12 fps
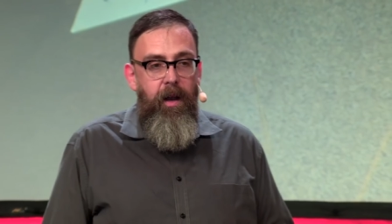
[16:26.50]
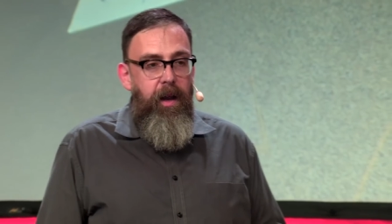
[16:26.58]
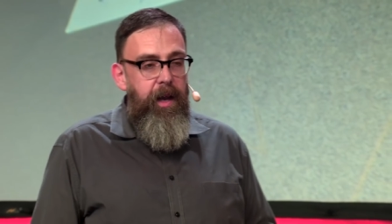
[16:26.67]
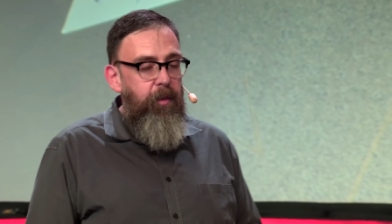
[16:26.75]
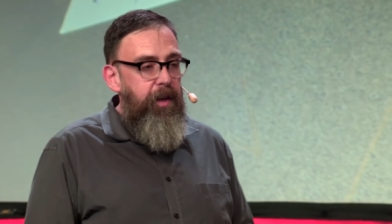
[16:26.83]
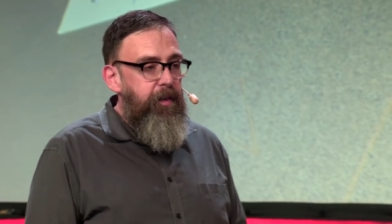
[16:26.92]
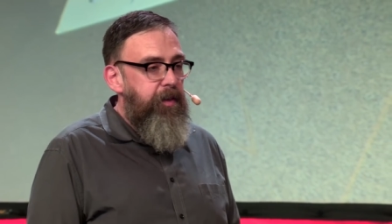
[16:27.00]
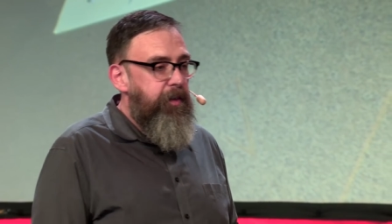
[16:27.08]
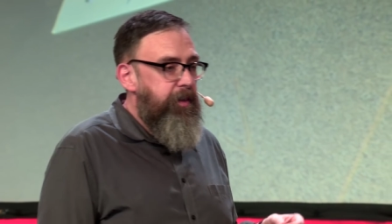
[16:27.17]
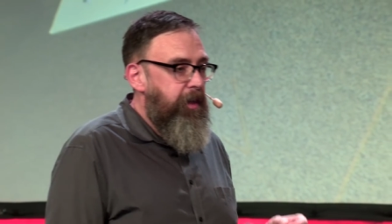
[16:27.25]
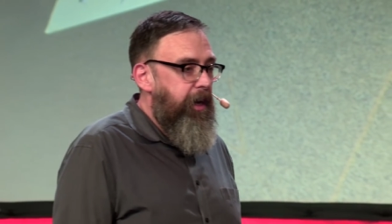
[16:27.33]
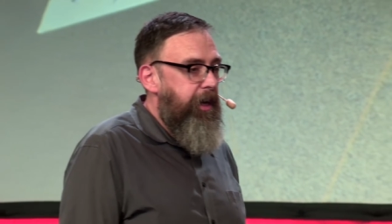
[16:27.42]
And when the
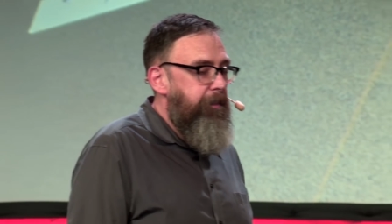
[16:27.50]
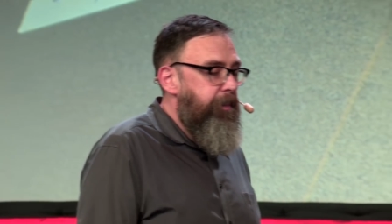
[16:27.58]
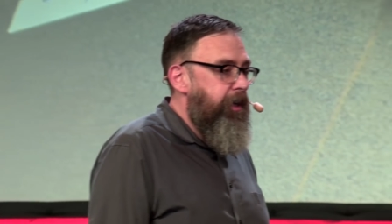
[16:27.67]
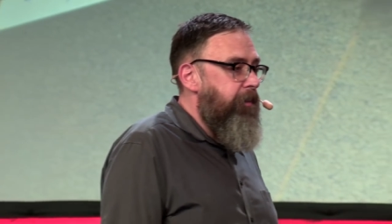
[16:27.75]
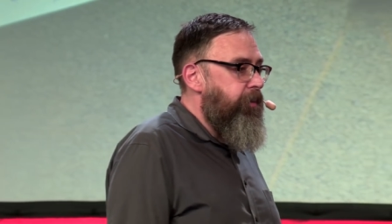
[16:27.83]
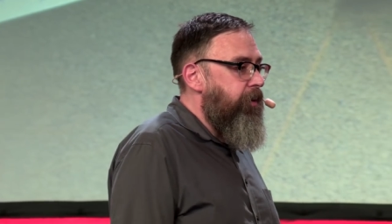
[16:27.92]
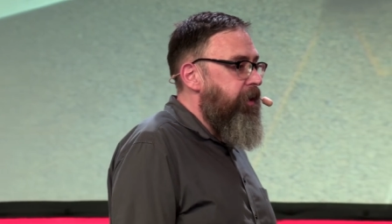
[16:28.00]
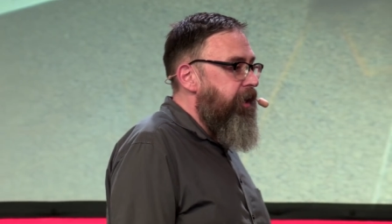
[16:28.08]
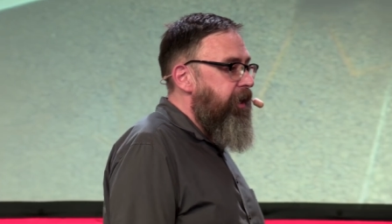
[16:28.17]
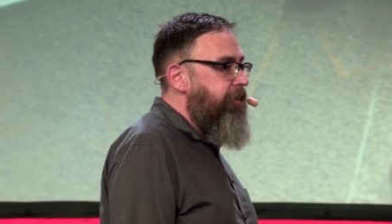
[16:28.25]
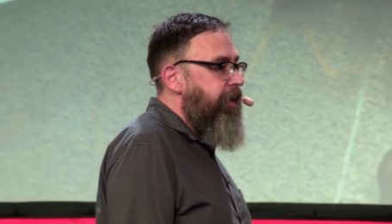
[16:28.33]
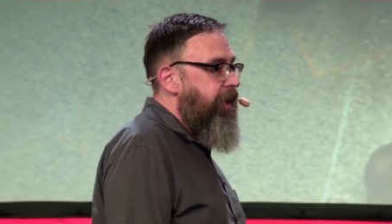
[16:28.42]
same people
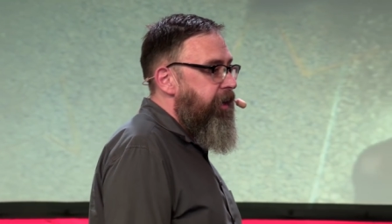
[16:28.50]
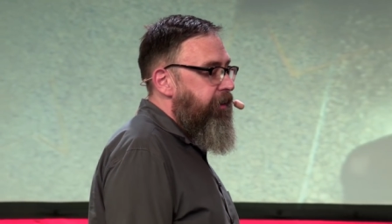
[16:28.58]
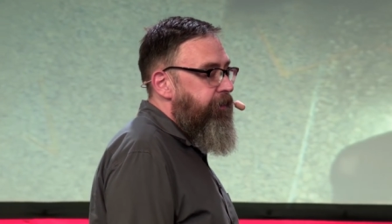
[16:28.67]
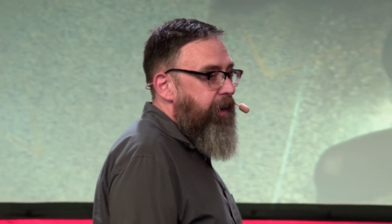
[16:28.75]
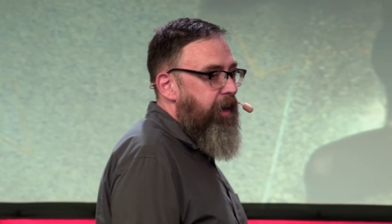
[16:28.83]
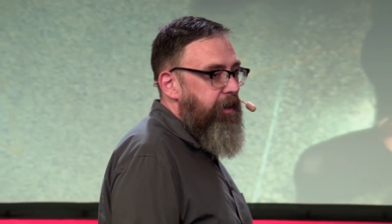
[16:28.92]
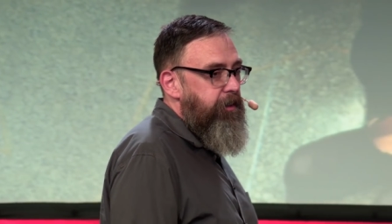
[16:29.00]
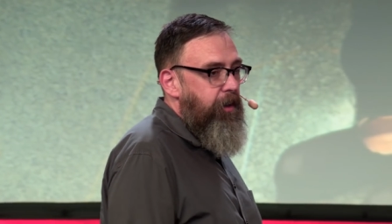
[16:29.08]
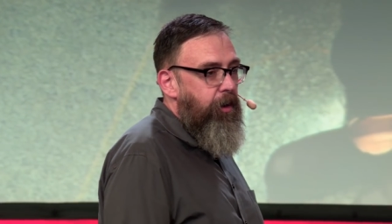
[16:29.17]
keep getting fucked